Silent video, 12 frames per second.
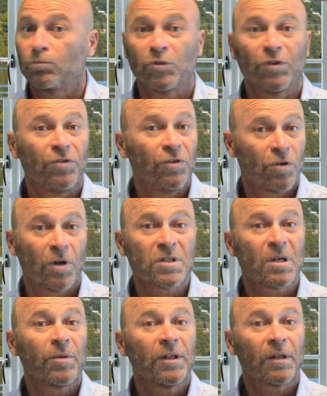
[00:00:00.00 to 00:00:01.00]
If you've got
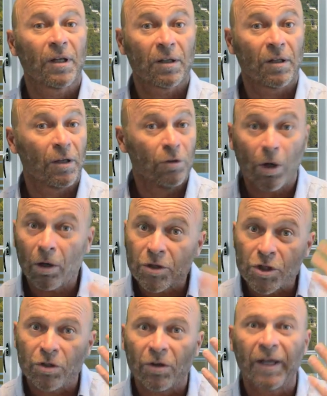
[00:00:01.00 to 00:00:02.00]
something that
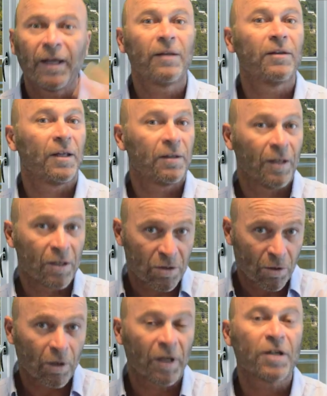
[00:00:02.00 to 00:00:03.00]
knowledge in your head that is
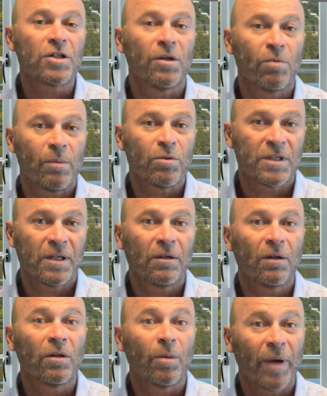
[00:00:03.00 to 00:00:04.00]
not actually
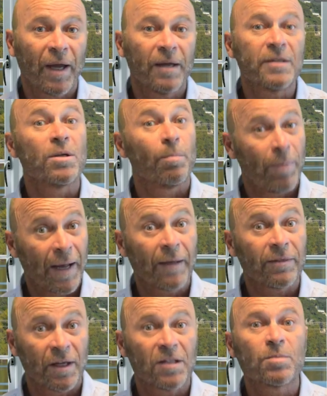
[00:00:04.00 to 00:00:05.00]
represented on the page
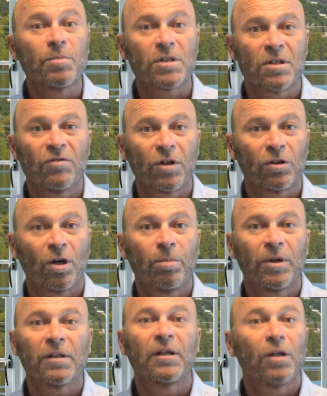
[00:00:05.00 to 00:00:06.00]
about that specific
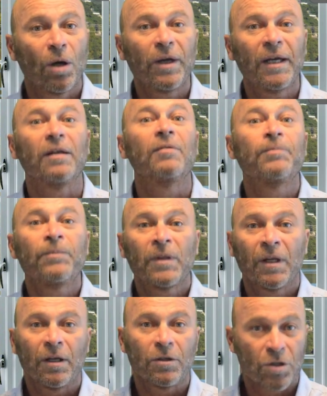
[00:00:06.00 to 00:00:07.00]
topic, then go ahead
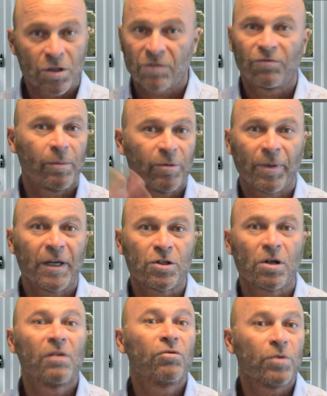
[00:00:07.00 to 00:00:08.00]
and just flip the page
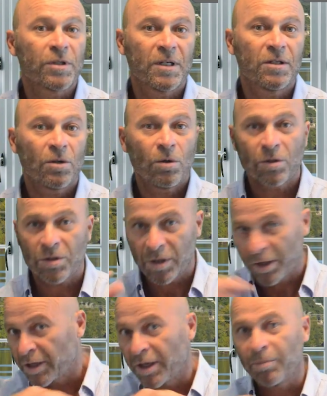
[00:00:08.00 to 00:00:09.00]
over with
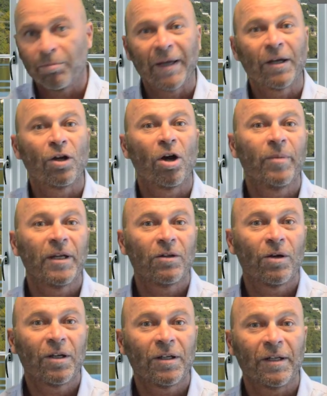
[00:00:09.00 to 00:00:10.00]
C-Talks, make a comment
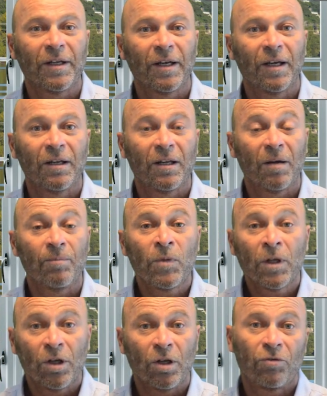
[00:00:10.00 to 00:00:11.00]
on it, and
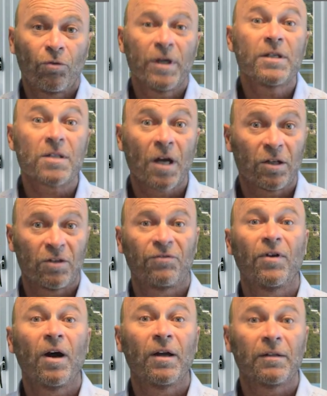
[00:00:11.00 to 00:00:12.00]
if we start to
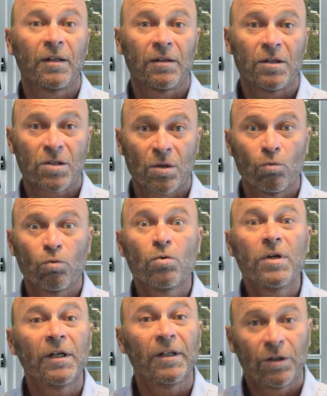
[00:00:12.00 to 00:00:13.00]
find that there's some
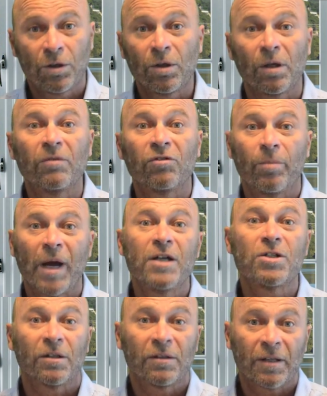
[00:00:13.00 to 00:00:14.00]
really good
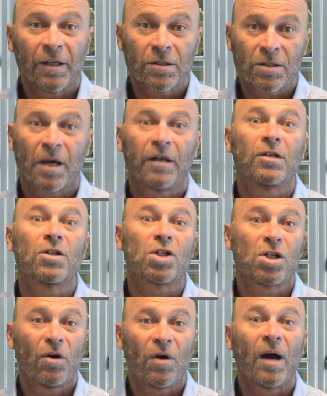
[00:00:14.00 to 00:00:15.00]
information that's starting to
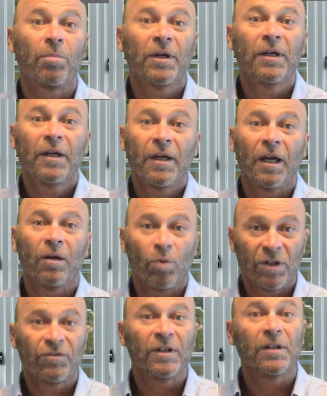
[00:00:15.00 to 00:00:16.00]
show up and
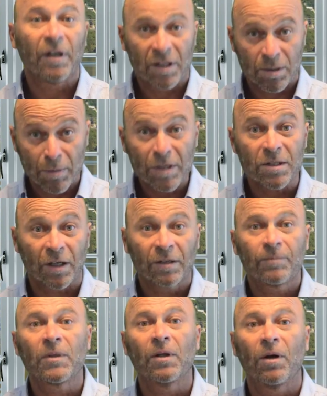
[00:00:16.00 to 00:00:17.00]
we feel that it's missing
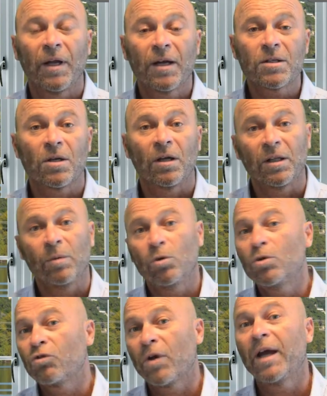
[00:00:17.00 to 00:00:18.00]
on our site, then
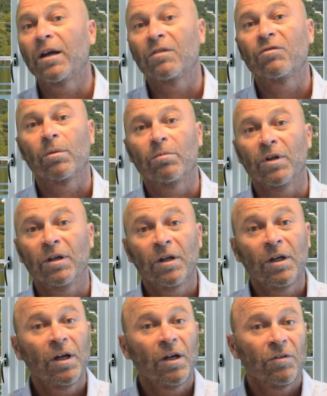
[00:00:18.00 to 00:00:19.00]
we'll drag it from
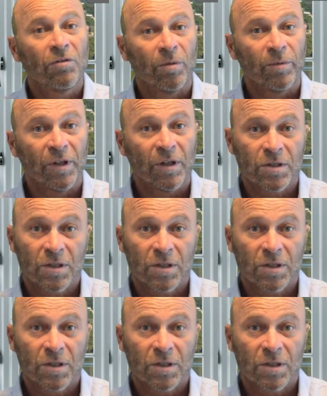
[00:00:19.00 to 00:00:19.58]
the